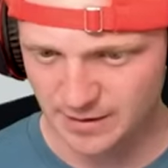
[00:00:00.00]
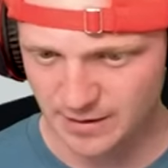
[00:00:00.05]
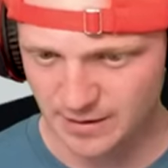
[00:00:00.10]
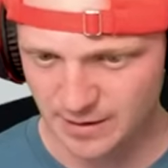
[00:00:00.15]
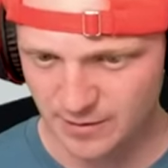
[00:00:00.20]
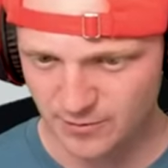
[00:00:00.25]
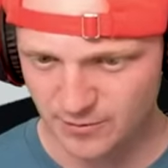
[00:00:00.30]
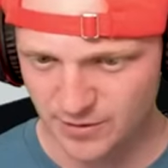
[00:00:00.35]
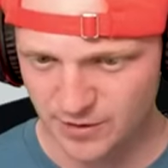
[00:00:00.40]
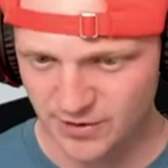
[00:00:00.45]

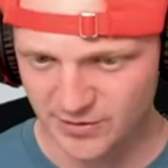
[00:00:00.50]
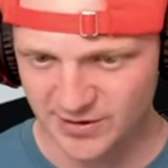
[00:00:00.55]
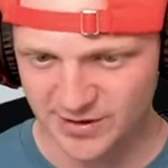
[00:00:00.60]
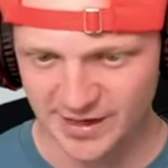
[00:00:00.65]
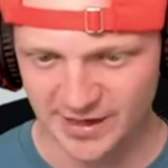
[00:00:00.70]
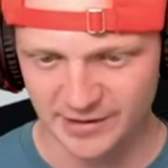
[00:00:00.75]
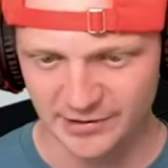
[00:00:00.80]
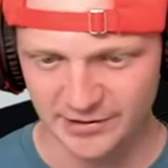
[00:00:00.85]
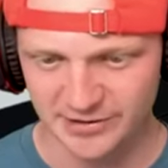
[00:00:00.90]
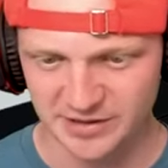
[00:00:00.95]
another note. It
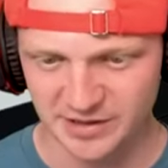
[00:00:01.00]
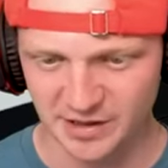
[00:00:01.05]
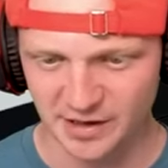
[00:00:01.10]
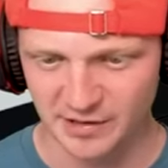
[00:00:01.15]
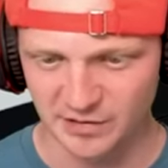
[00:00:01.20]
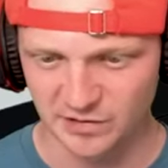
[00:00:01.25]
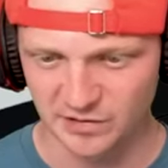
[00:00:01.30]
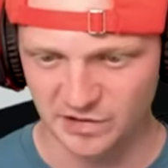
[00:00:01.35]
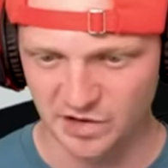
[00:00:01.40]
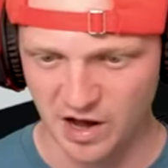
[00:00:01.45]
kind of looks like
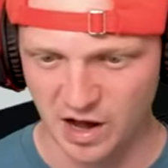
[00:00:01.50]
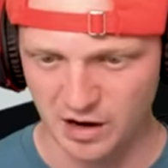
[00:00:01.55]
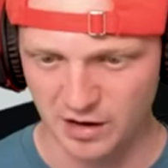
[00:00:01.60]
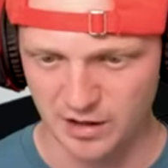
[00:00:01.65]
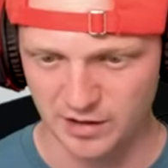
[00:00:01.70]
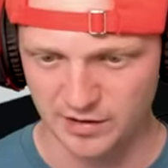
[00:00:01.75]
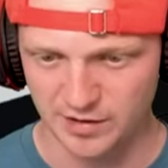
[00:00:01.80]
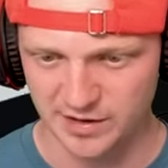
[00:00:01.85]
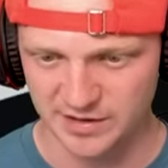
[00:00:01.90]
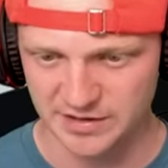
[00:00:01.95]
a
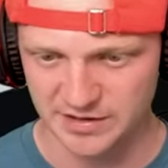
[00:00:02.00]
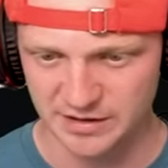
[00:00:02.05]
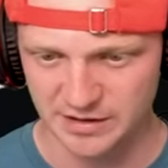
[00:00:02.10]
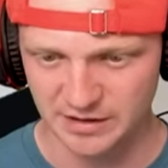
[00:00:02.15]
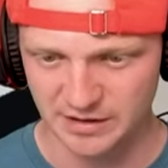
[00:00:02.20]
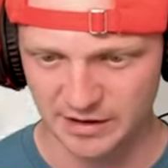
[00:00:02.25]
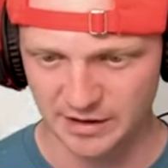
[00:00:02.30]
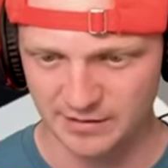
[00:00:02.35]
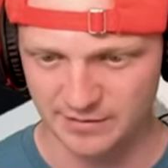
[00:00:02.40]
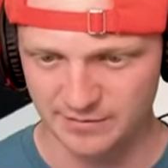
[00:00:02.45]
duck, does
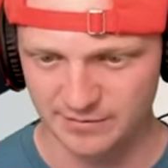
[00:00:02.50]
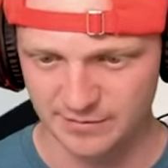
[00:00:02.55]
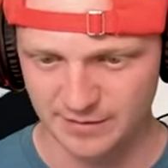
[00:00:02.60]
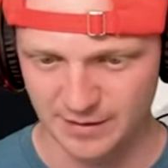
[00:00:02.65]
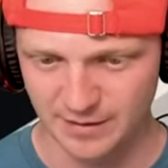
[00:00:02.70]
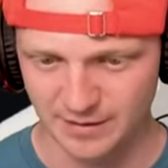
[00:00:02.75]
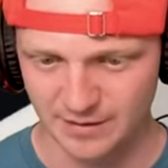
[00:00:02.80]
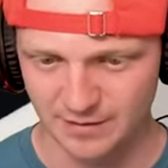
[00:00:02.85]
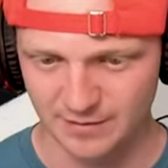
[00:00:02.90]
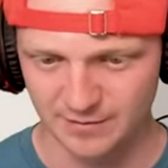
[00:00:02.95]
it? I
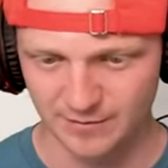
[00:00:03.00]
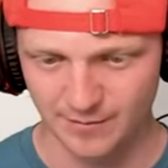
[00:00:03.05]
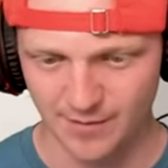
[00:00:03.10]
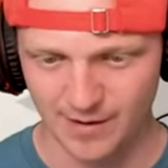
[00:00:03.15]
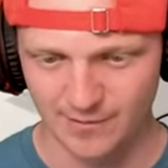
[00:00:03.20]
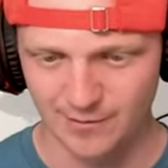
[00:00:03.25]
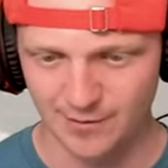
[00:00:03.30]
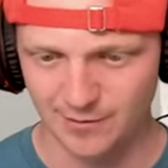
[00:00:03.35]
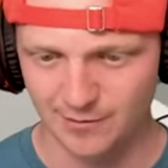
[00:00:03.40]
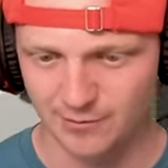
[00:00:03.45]
Yeah,
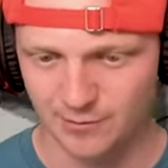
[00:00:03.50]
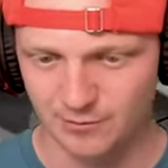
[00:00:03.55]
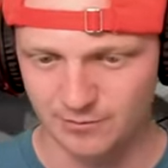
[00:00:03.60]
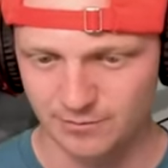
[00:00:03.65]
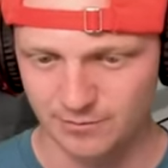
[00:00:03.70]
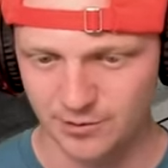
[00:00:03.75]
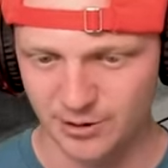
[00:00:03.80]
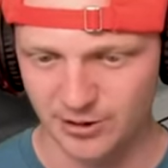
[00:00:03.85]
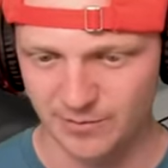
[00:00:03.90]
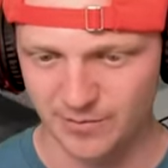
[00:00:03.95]
maybe it will
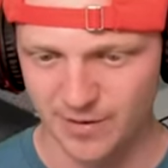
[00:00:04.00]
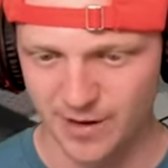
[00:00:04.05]
look